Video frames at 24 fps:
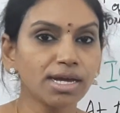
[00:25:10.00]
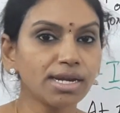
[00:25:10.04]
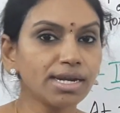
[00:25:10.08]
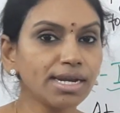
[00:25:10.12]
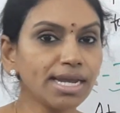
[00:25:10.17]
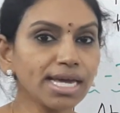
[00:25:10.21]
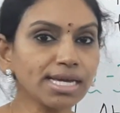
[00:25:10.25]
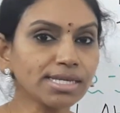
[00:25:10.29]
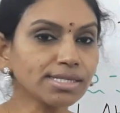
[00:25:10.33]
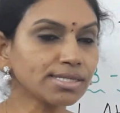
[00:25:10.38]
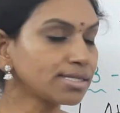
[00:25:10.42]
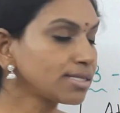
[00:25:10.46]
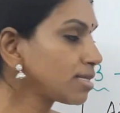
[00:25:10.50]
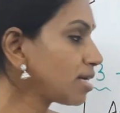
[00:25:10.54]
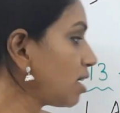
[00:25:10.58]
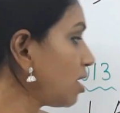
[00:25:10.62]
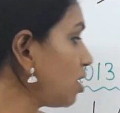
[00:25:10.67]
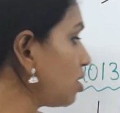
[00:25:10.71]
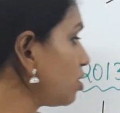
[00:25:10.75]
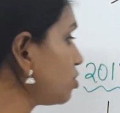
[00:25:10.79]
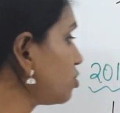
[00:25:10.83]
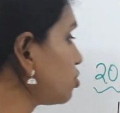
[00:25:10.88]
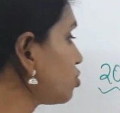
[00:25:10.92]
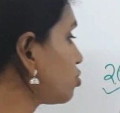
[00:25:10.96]
Next,
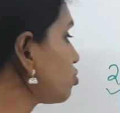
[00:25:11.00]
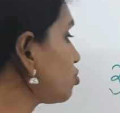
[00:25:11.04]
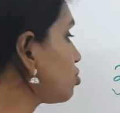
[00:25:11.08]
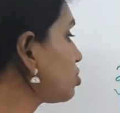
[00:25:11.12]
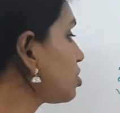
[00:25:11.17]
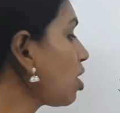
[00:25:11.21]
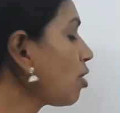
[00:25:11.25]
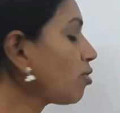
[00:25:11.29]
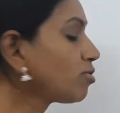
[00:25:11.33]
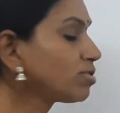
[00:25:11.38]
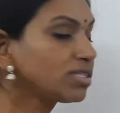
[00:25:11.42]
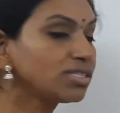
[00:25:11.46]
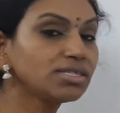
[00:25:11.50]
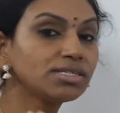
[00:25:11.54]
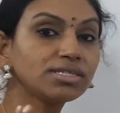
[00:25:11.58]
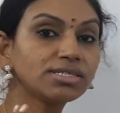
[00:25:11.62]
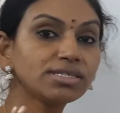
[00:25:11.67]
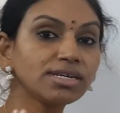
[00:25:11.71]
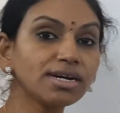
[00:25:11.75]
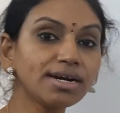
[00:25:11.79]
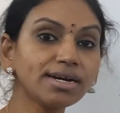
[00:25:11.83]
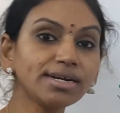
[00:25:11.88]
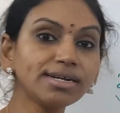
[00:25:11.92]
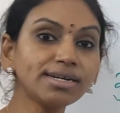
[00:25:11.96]

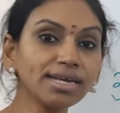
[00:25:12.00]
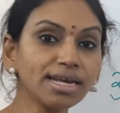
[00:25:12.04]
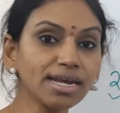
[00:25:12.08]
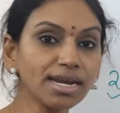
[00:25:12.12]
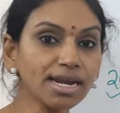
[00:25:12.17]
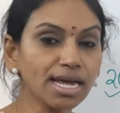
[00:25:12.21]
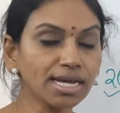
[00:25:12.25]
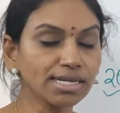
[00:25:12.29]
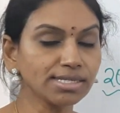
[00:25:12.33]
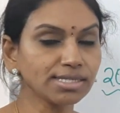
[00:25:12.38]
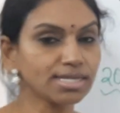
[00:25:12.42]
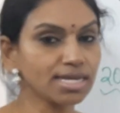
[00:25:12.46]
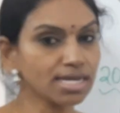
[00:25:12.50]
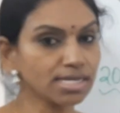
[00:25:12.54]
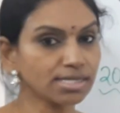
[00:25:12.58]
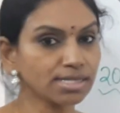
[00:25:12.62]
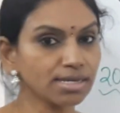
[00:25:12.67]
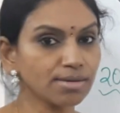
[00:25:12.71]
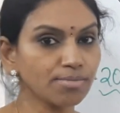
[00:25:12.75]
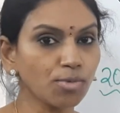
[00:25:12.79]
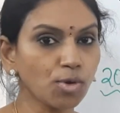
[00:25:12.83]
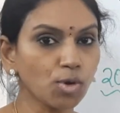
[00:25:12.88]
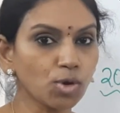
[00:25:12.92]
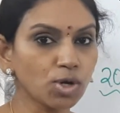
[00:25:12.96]
2013
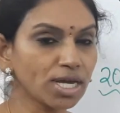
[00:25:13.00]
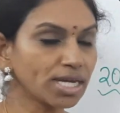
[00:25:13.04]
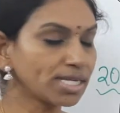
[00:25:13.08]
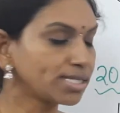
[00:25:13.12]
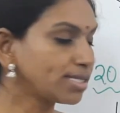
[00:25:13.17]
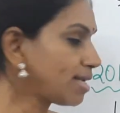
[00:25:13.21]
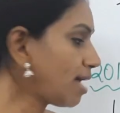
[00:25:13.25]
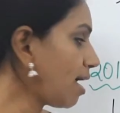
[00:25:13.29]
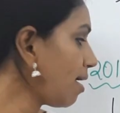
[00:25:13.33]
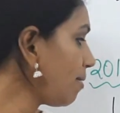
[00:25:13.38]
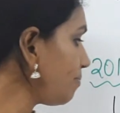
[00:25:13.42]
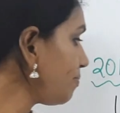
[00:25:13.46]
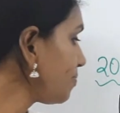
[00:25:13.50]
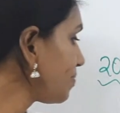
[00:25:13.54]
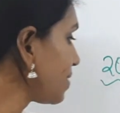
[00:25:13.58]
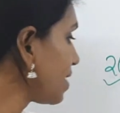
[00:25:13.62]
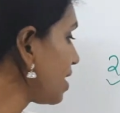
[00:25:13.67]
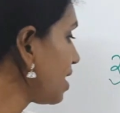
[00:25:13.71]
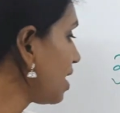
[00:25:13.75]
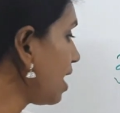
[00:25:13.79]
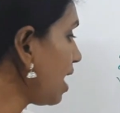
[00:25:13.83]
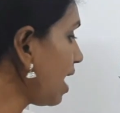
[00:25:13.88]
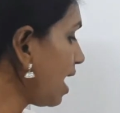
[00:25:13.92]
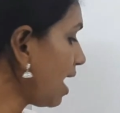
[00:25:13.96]
ICSE board exam
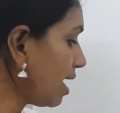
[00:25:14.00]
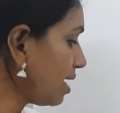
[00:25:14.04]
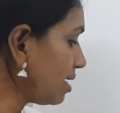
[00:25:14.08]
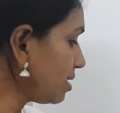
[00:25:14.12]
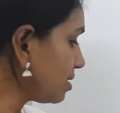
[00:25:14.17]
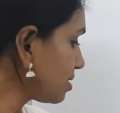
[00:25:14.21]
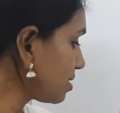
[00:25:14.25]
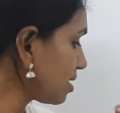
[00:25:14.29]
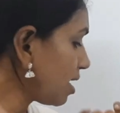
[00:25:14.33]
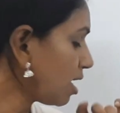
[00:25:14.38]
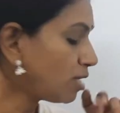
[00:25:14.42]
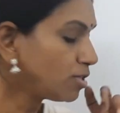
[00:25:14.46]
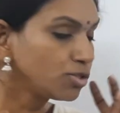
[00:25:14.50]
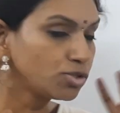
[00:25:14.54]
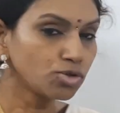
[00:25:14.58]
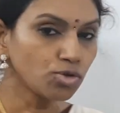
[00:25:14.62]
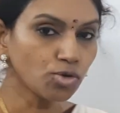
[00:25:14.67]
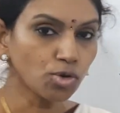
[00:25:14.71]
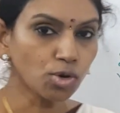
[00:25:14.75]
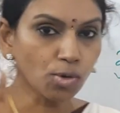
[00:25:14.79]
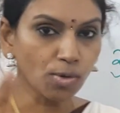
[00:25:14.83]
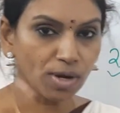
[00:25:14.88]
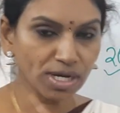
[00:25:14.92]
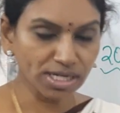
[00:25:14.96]
has
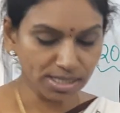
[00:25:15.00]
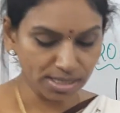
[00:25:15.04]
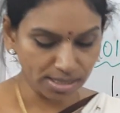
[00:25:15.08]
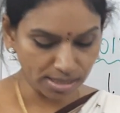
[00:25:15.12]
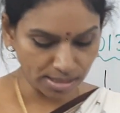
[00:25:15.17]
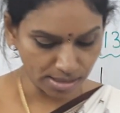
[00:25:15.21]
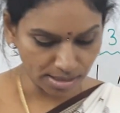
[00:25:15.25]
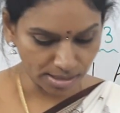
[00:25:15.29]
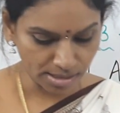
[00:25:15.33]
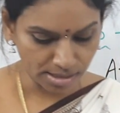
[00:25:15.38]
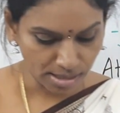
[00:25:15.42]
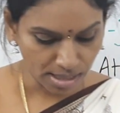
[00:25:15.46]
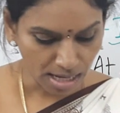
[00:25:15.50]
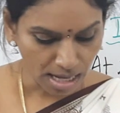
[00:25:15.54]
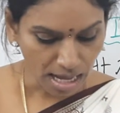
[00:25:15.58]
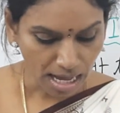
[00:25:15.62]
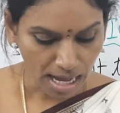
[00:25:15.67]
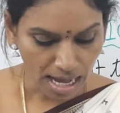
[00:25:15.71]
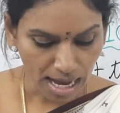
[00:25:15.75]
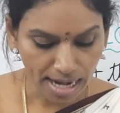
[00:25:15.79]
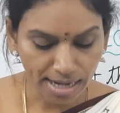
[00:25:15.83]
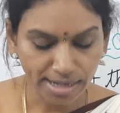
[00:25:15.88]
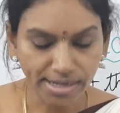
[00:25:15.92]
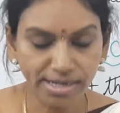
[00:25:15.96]
two questions.
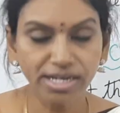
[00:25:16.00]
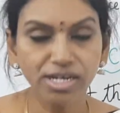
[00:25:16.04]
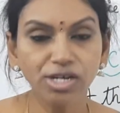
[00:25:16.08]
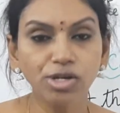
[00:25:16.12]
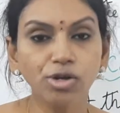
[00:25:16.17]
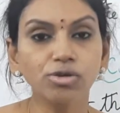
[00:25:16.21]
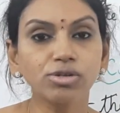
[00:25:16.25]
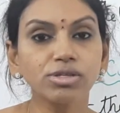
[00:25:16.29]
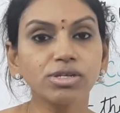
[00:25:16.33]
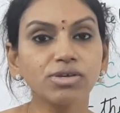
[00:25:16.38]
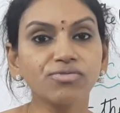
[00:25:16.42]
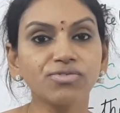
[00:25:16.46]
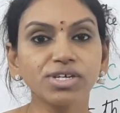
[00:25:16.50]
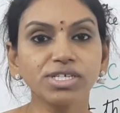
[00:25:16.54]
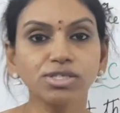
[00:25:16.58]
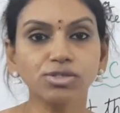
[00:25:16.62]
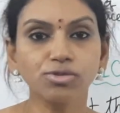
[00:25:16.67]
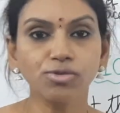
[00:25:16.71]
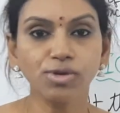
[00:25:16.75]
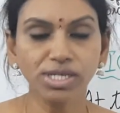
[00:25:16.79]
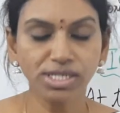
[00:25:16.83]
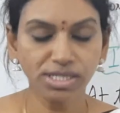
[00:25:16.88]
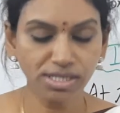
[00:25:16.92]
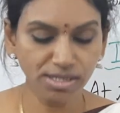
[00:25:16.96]
I'll read out the
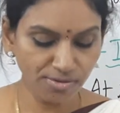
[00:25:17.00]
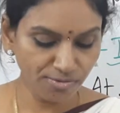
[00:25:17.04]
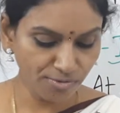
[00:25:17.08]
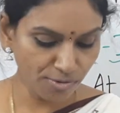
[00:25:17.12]
first question